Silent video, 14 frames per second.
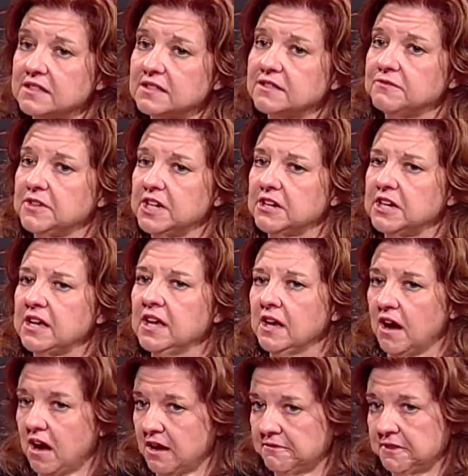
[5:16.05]
It's a very
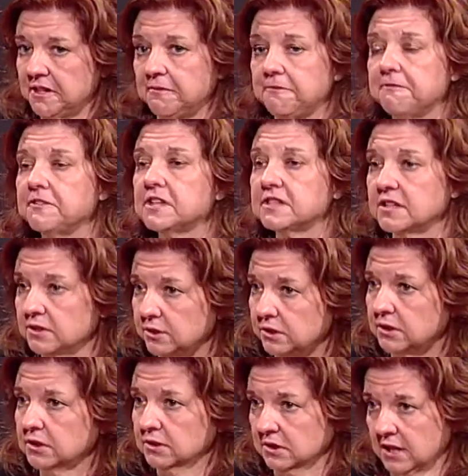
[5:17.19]
often a
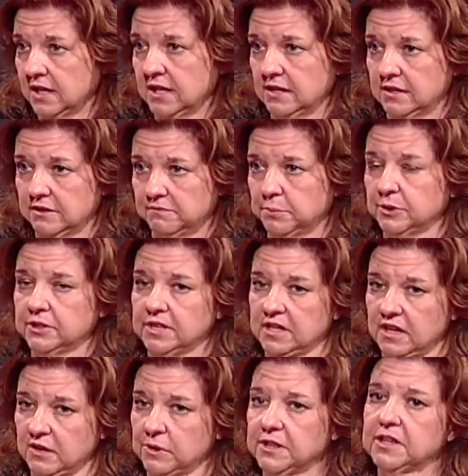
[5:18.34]
physical kind of
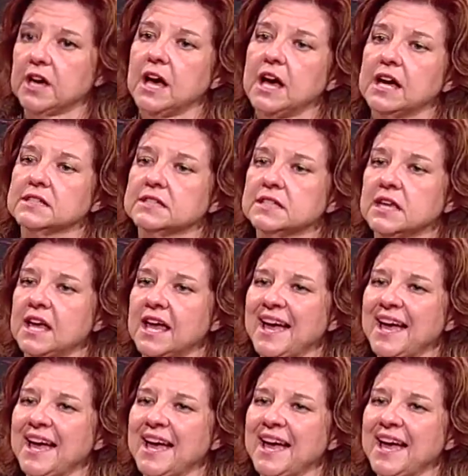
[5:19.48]
bullying right. with guys.